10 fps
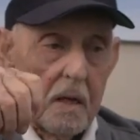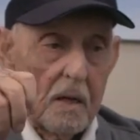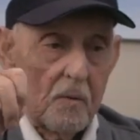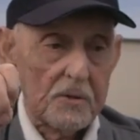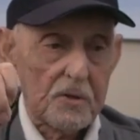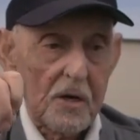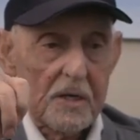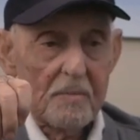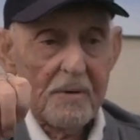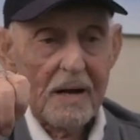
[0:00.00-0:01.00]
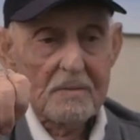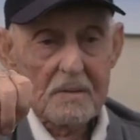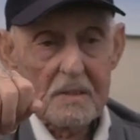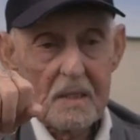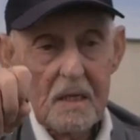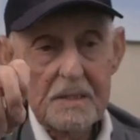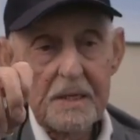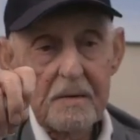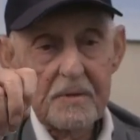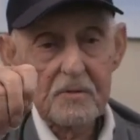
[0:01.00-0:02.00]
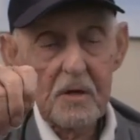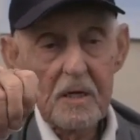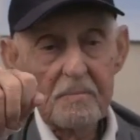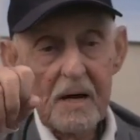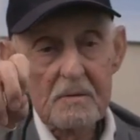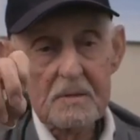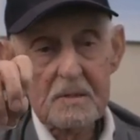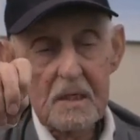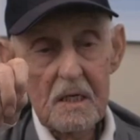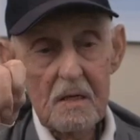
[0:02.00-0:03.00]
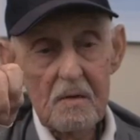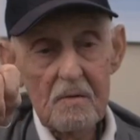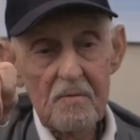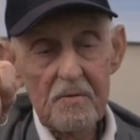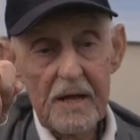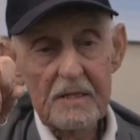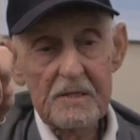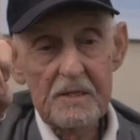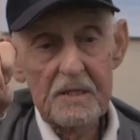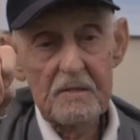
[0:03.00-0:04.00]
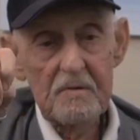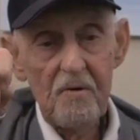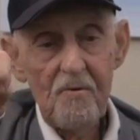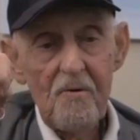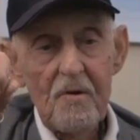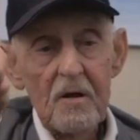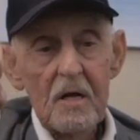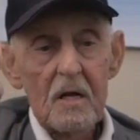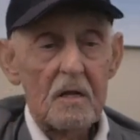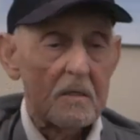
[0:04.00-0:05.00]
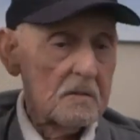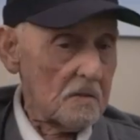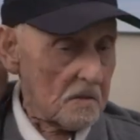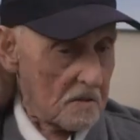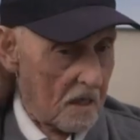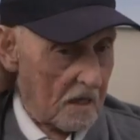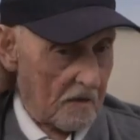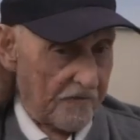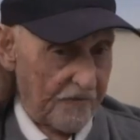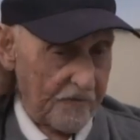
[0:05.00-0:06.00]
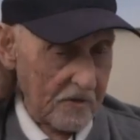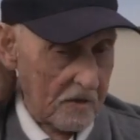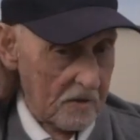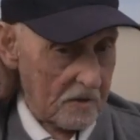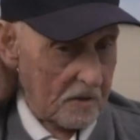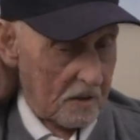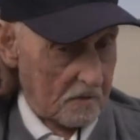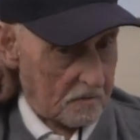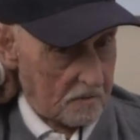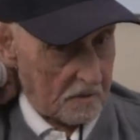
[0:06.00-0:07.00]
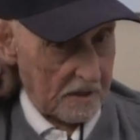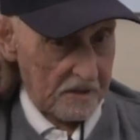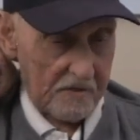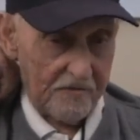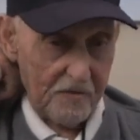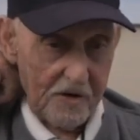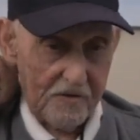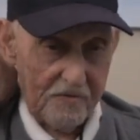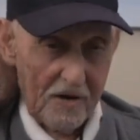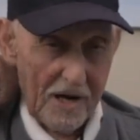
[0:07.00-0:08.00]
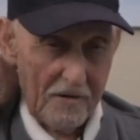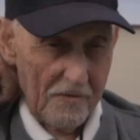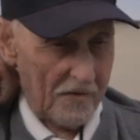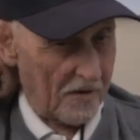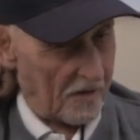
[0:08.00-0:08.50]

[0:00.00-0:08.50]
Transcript: Uh, we're talking about, uh, yeah, we're talking about uh, 19, uh, no, less than 45